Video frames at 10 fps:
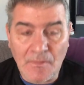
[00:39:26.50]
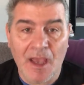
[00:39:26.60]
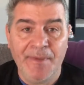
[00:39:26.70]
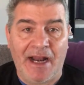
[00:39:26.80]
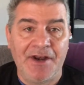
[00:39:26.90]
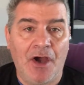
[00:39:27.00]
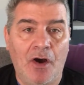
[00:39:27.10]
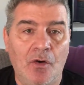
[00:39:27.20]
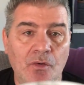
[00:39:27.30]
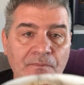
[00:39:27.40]
I mean, I
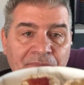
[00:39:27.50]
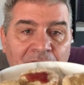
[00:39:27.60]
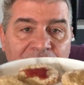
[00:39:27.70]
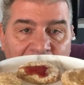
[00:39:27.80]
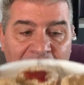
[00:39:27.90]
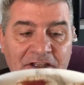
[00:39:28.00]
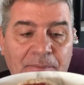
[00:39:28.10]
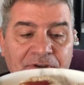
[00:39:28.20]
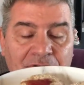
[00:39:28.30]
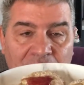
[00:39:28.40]
know they like to
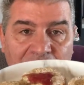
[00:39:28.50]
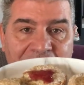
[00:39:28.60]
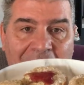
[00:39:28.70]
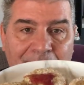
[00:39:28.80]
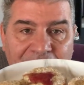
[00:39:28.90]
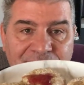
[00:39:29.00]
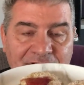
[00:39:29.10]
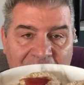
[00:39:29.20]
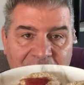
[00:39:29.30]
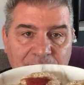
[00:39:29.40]
put their little toppings and
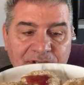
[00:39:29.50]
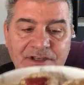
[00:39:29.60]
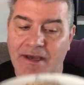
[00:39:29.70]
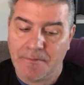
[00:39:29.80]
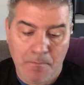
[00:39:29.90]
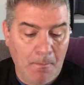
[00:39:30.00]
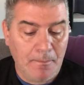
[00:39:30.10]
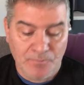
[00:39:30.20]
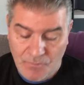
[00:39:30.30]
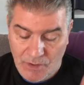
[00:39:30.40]
condiments on,
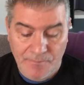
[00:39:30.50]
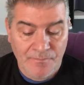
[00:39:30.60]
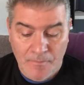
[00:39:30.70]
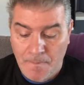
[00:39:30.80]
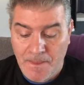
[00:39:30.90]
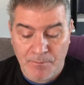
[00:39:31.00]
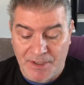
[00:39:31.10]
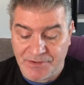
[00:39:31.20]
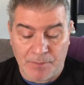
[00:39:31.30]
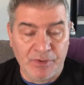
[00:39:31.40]

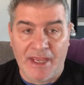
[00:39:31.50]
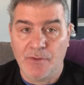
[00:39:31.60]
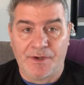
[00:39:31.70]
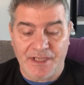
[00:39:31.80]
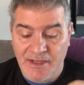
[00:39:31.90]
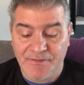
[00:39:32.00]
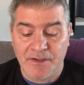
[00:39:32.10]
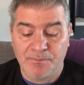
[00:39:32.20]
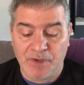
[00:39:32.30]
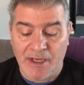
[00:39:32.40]
but the plain one, even
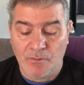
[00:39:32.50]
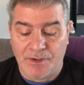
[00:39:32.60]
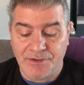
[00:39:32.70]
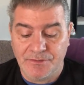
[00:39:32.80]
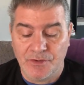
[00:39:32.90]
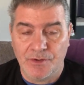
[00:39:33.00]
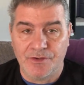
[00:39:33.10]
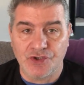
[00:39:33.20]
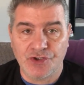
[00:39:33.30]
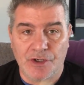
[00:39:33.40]
the plain one, due to
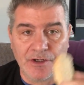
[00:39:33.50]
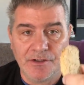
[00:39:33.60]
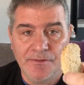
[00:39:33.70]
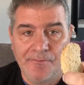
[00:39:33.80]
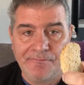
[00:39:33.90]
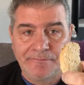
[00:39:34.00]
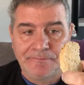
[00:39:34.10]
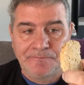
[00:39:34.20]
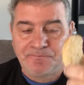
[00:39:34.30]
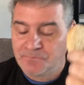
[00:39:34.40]
the sugar,
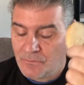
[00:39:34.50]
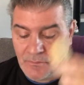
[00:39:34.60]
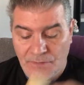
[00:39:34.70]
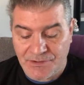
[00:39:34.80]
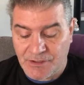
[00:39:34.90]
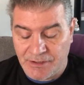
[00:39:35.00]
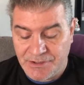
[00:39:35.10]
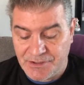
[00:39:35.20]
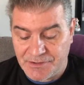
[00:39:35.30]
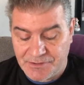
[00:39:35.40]
is
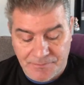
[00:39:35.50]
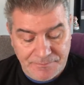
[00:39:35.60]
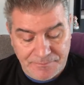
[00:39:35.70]
delicious.